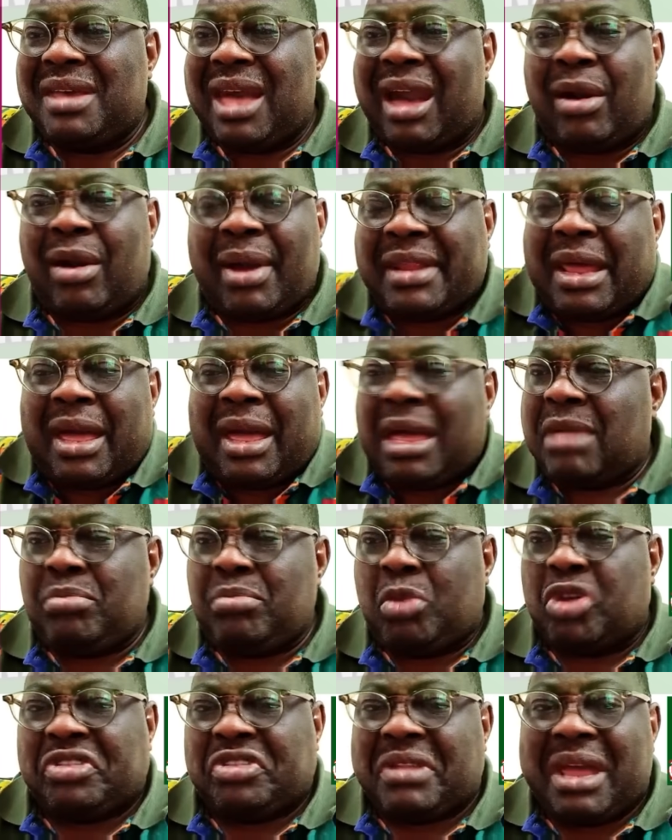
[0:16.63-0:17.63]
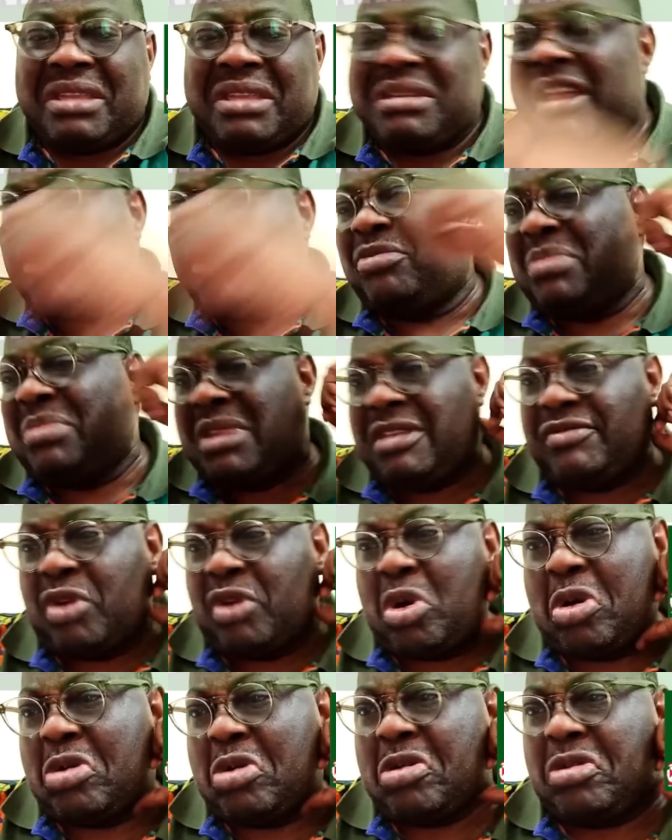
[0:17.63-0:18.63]
Most Nigerians believe,
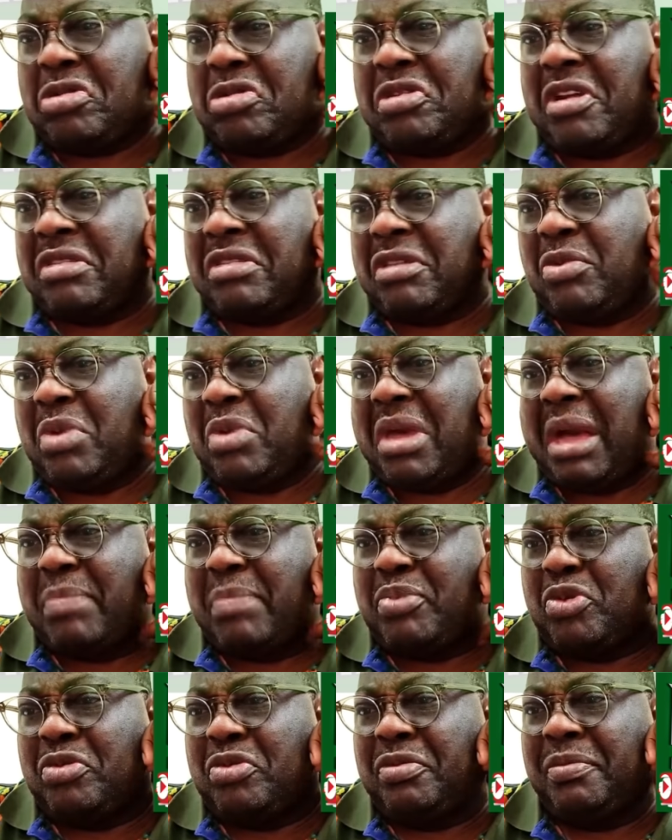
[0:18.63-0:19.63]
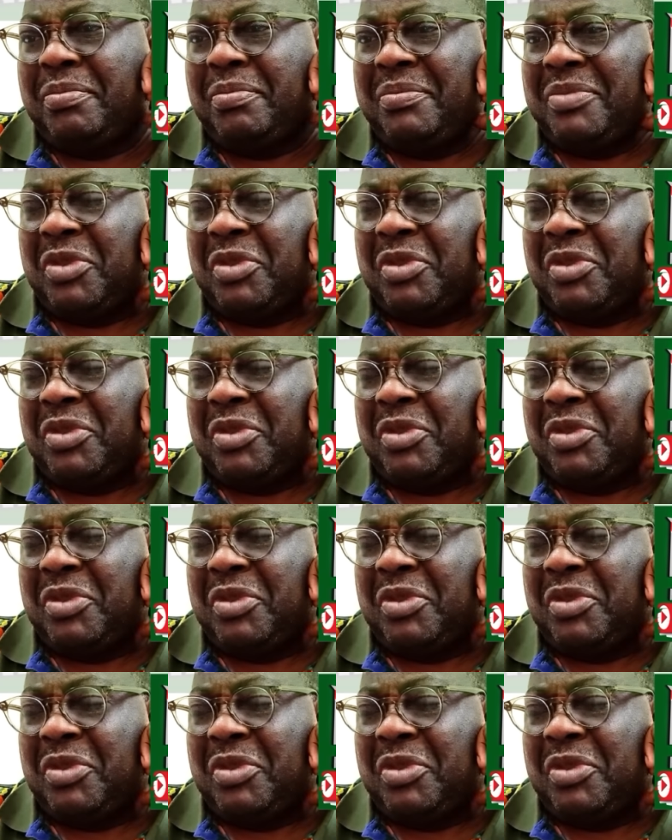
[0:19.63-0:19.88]
oh, nothing will happen.